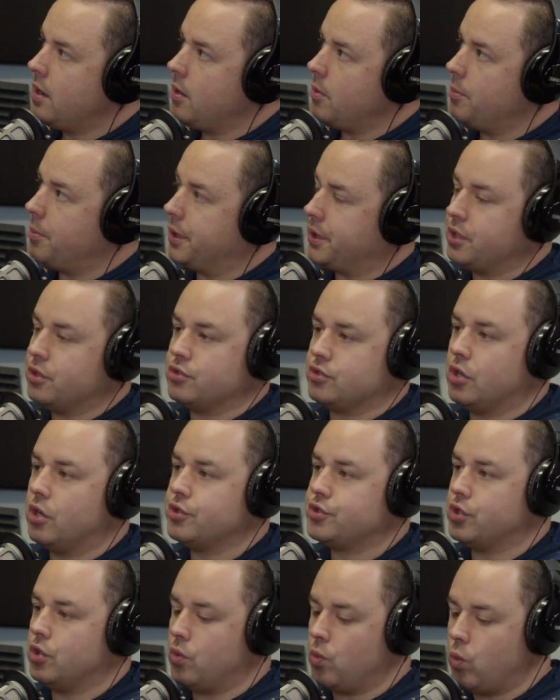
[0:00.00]
But there's
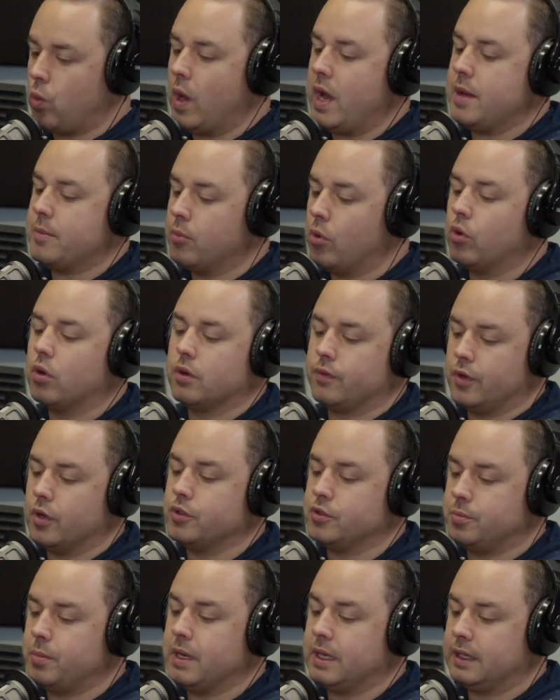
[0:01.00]
also way more of
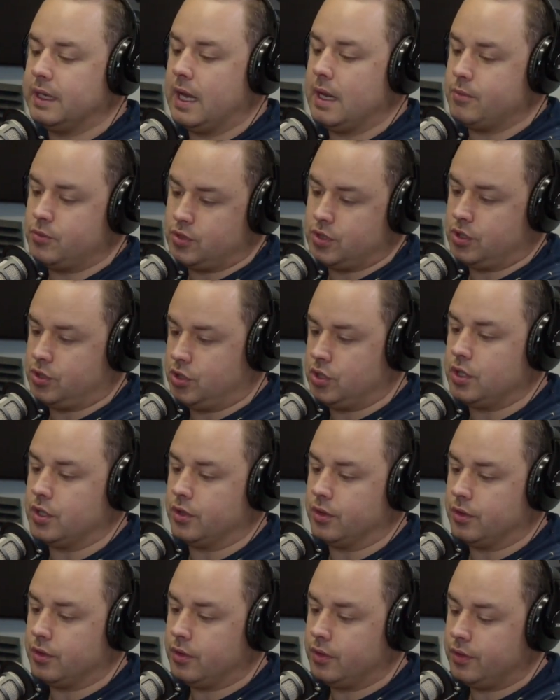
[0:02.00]
those big names this
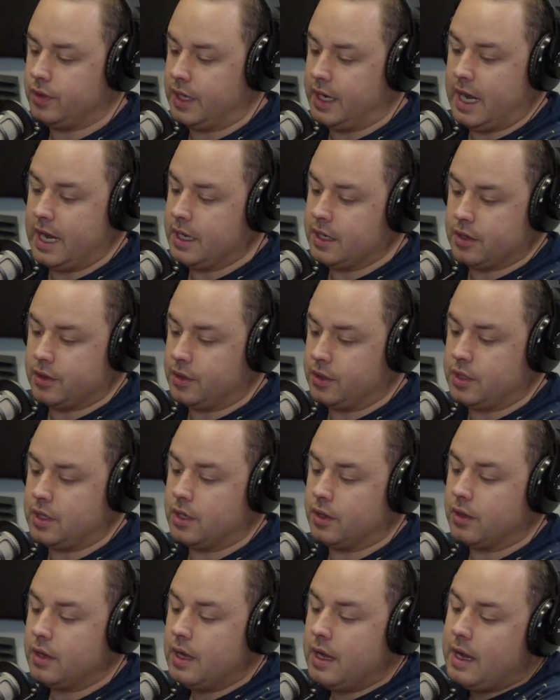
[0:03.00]
year than any other
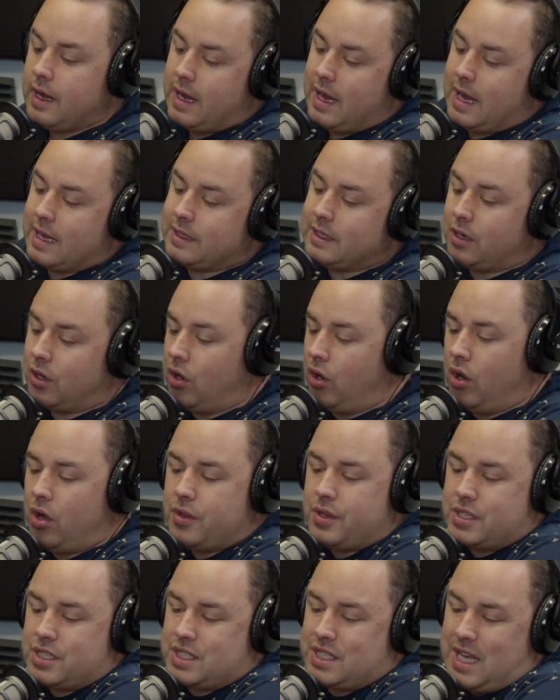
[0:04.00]
year. And then all
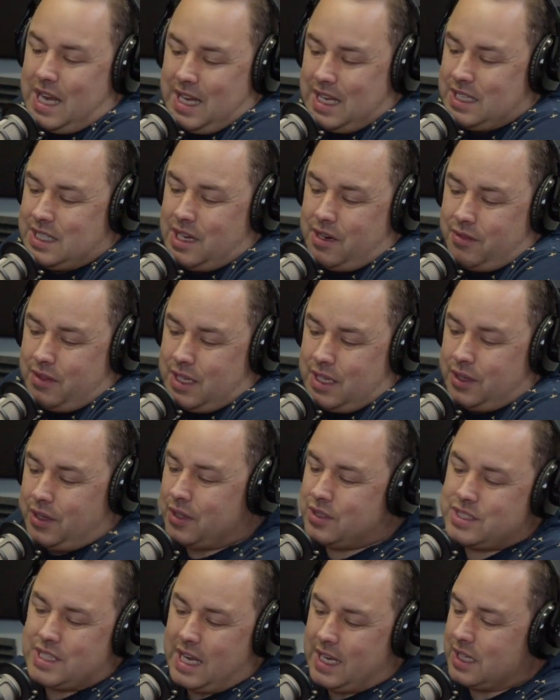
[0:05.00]
the secondary and
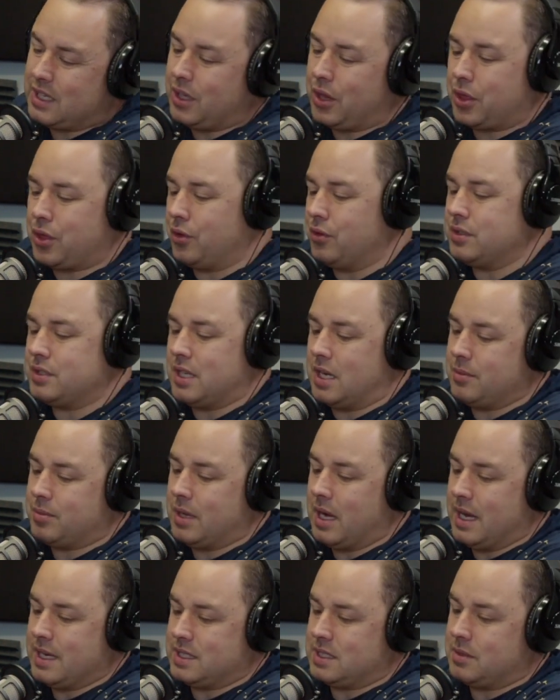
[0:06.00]
second and third type
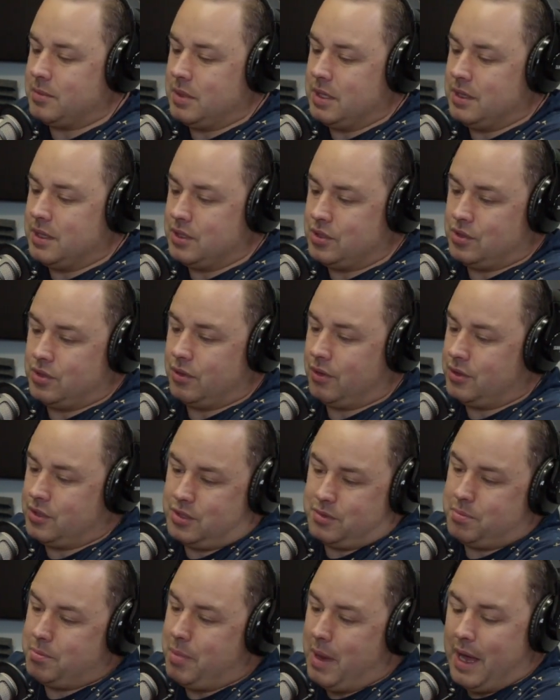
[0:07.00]
guys to me this year are
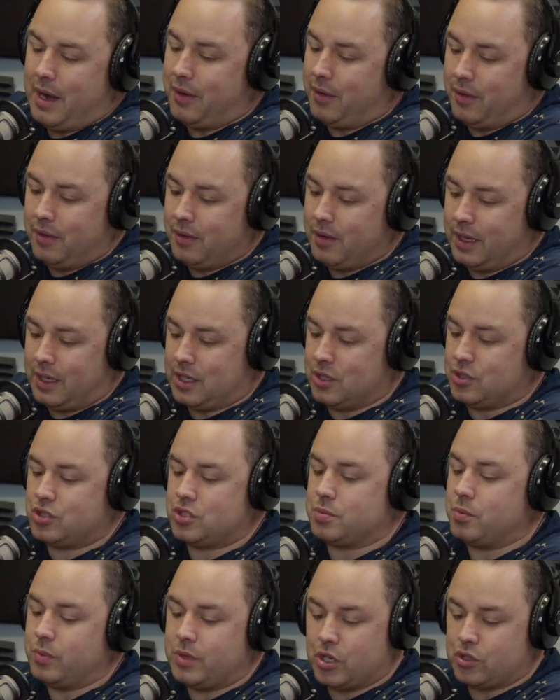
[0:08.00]
just better. Like
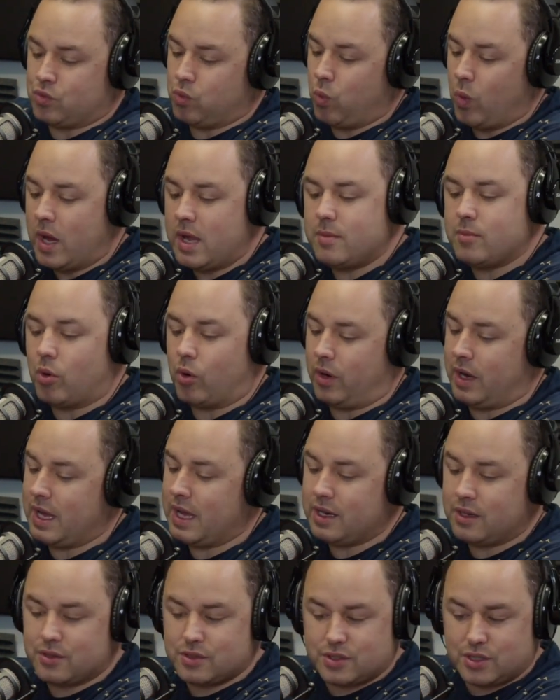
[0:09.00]
there's way more
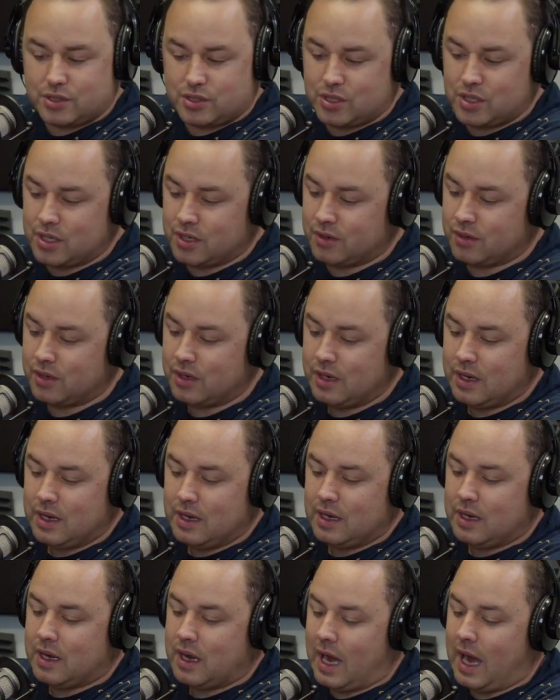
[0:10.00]
hitters this year.
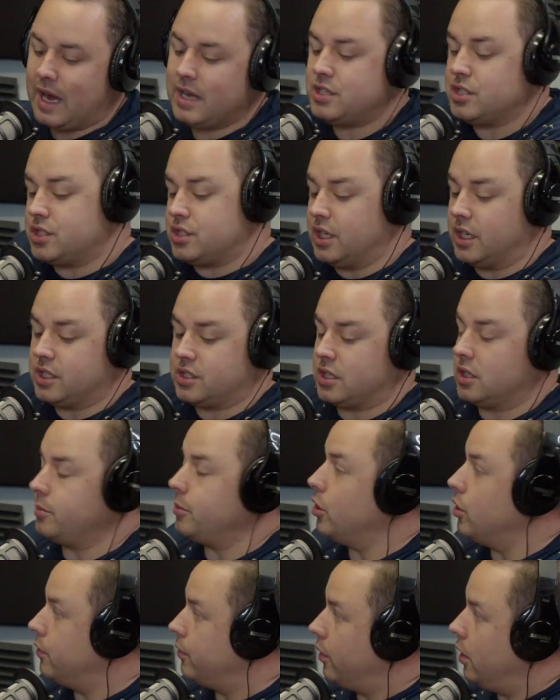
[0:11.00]
I just think it's going to
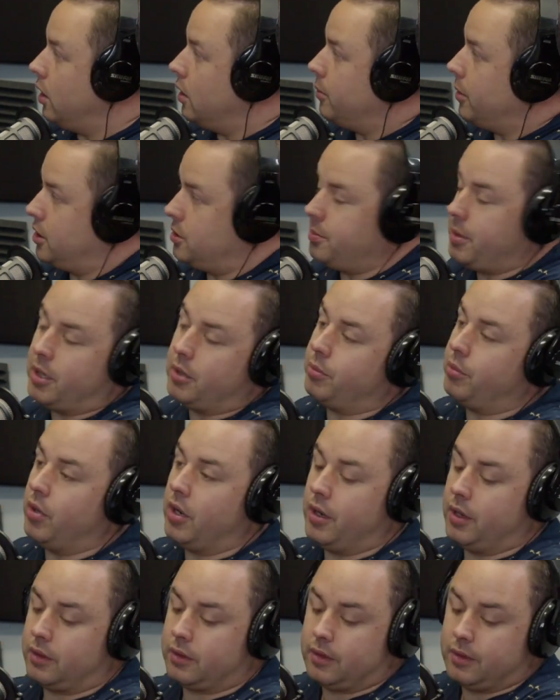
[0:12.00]
be overall a much better product.